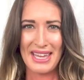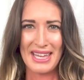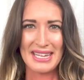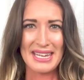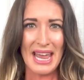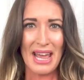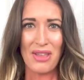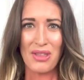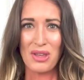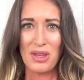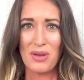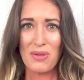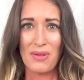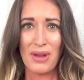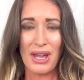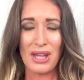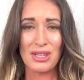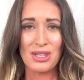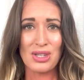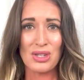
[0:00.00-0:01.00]
Now that you've
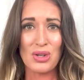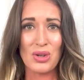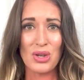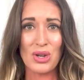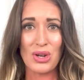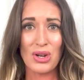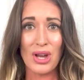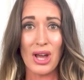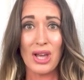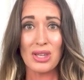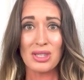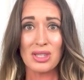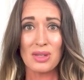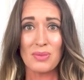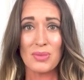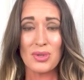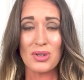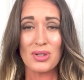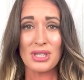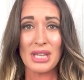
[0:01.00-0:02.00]
gotten to know your
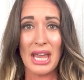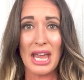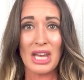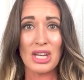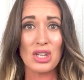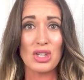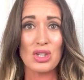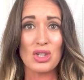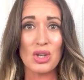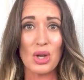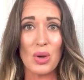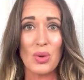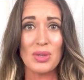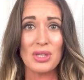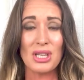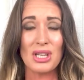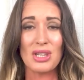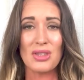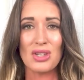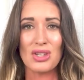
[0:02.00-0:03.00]
customers and
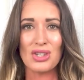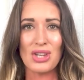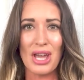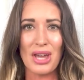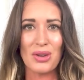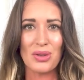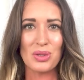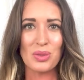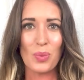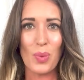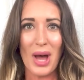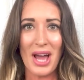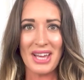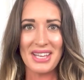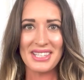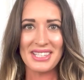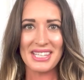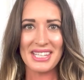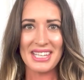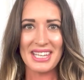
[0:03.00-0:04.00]
chosen the channels
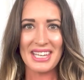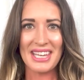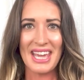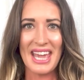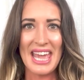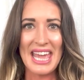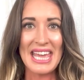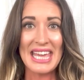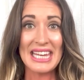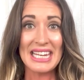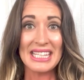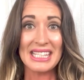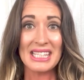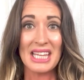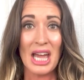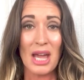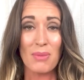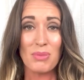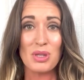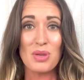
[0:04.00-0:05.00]
wisely, it is
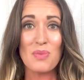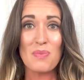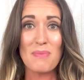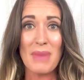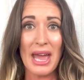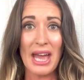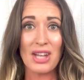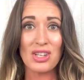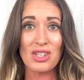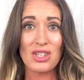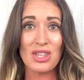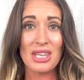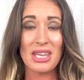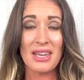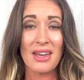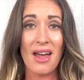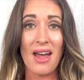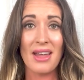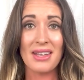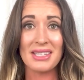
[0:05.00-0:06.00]
time to match the
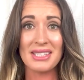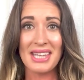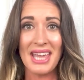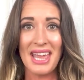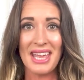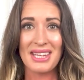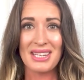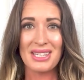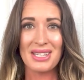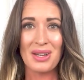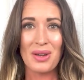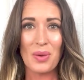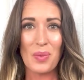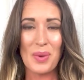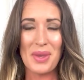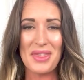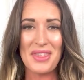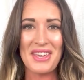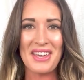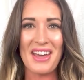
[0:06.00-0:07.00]
content
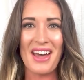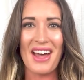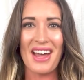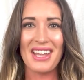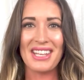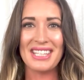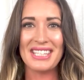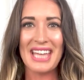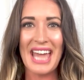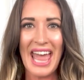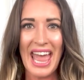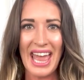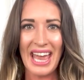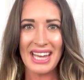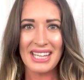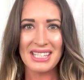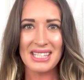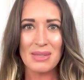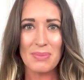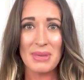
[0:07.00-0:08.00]
with the
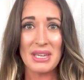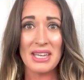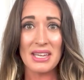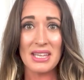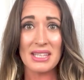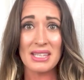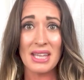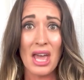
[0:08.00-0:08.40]
context, because